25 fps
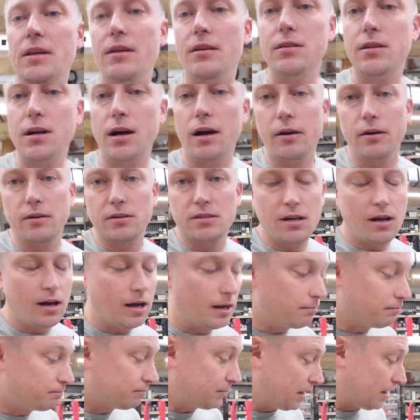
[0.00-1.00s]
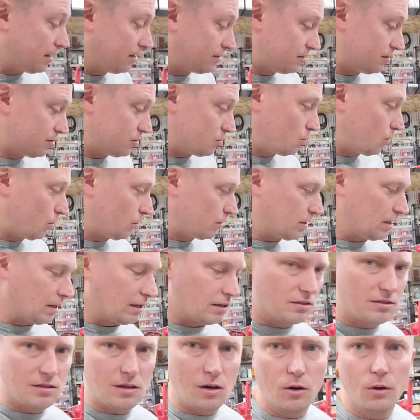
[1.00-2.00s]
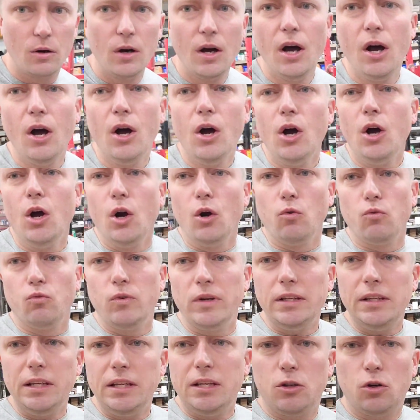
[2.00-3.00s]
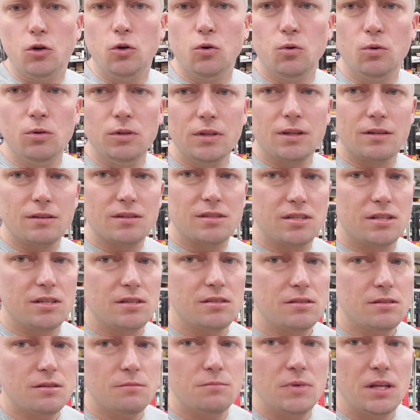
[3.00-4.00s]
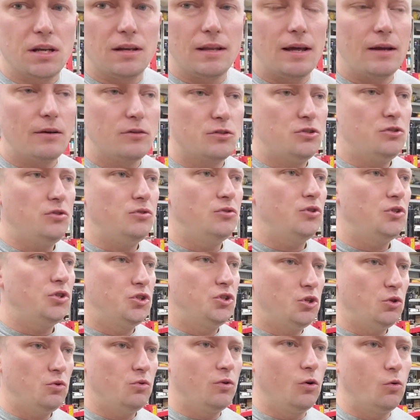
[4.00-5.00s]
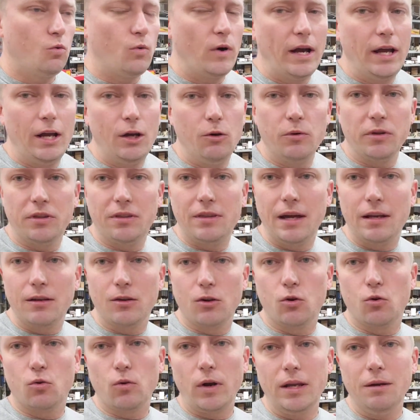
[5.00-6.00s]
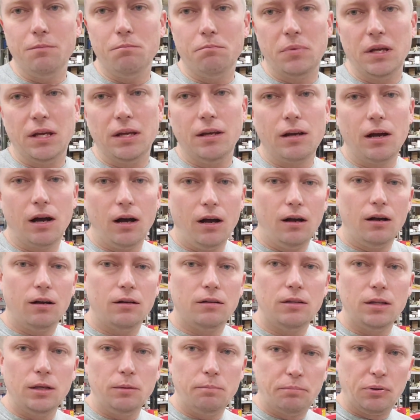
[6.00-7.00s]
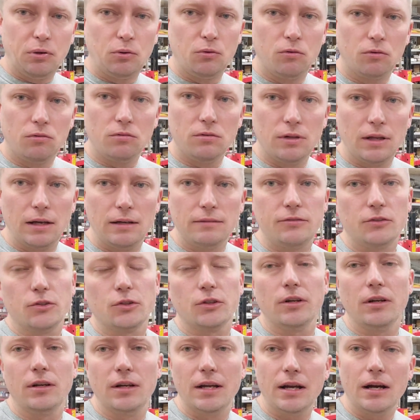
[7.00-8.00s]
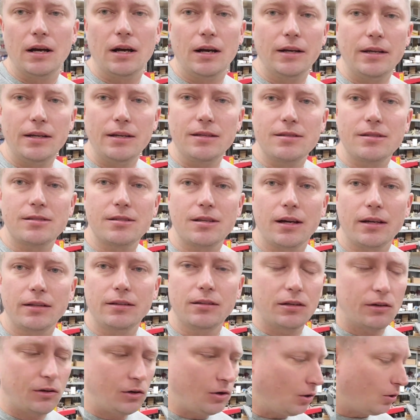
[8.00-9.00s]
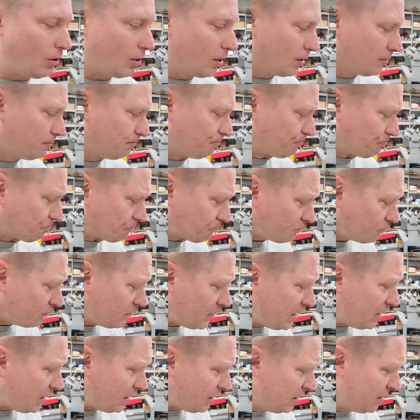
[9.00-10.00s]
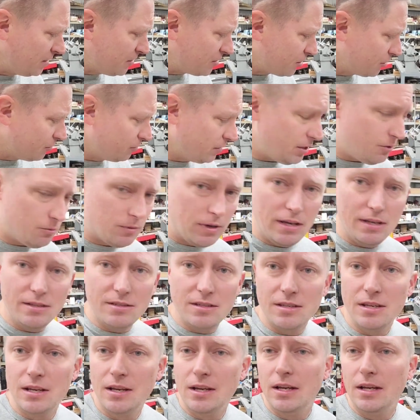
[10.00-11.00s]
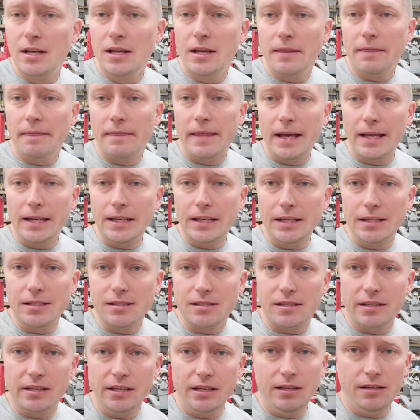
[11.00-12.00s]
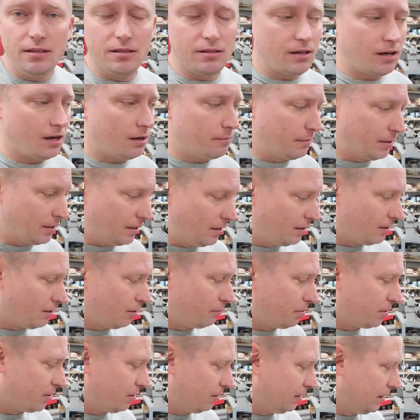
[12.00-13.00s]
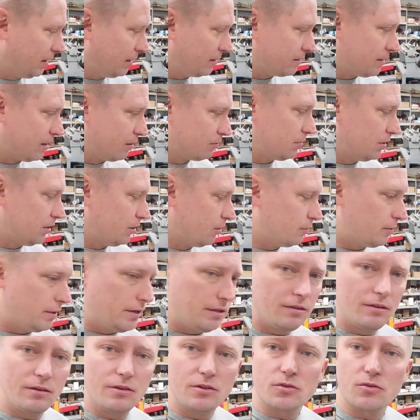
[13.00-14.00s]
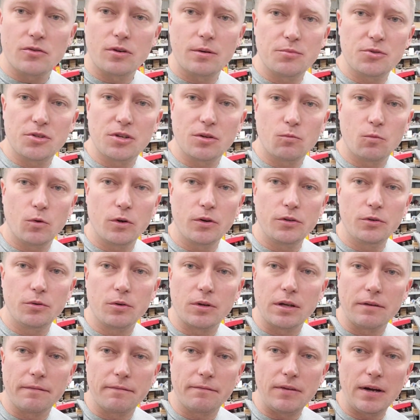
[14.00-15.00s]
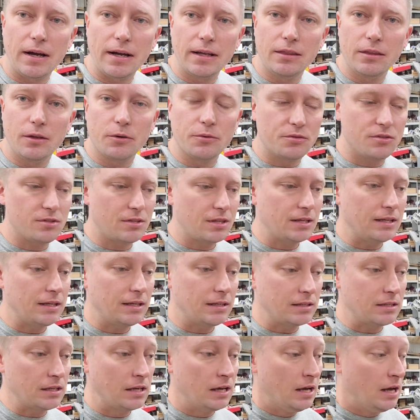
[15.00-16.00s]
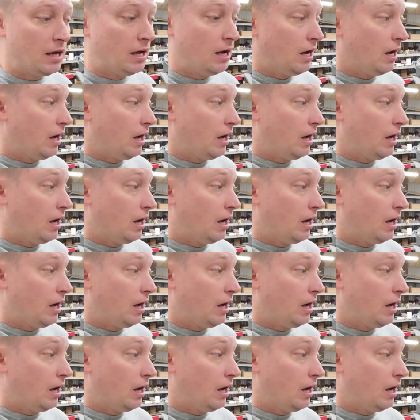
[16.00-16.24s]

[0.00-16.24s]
the entire time as it's working. So Really cool little system. It allows do away with that great big ugly pull lever uh, inside the car. And so anyways, that is the e-stop. Again, I'll put a link down below in the description where you can find those things.